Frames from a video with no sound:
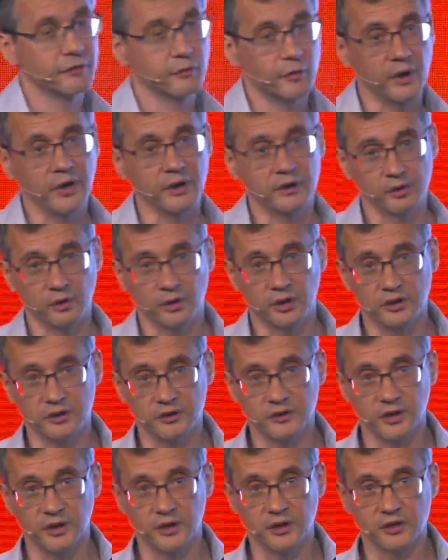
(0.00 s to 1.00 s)
franc
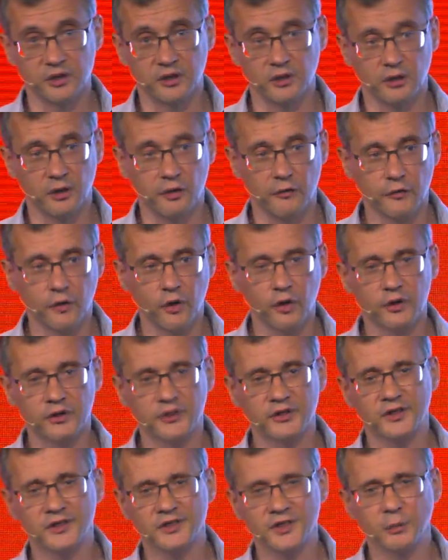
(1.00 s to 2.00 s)
tokenization. Of course,
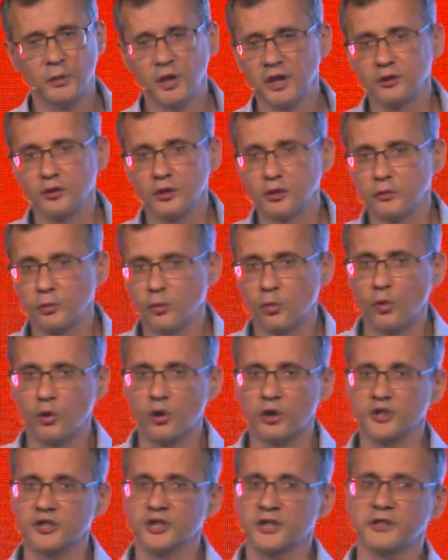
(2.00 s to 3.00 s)
system cannot
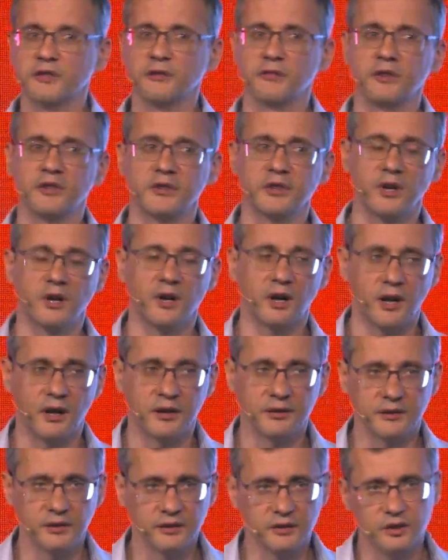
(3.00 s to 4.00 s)
work just with
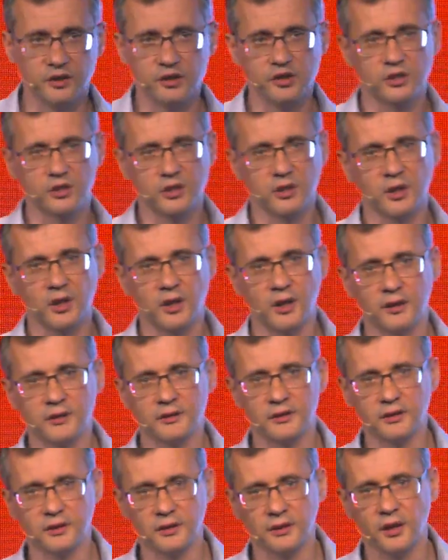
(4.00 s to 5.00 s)
assets, digital
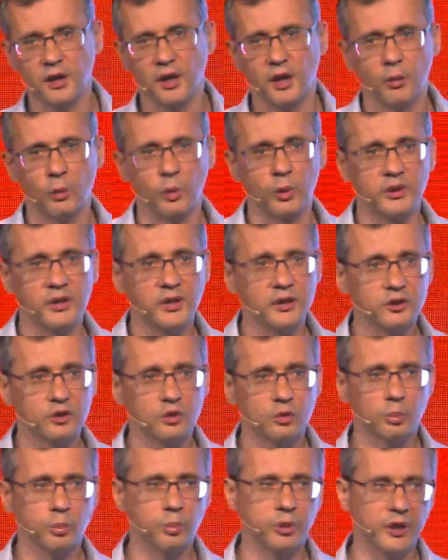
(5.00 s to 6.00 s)
assets. We need
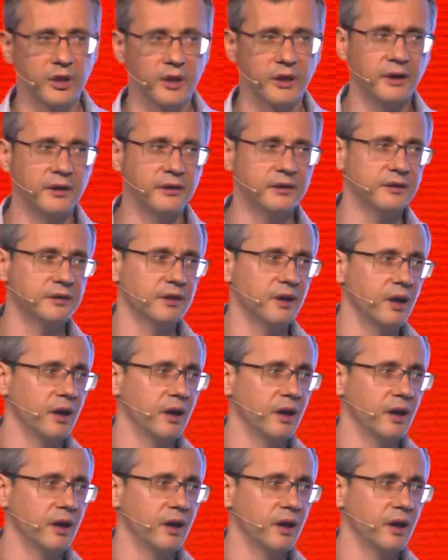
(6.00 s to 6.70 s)
to place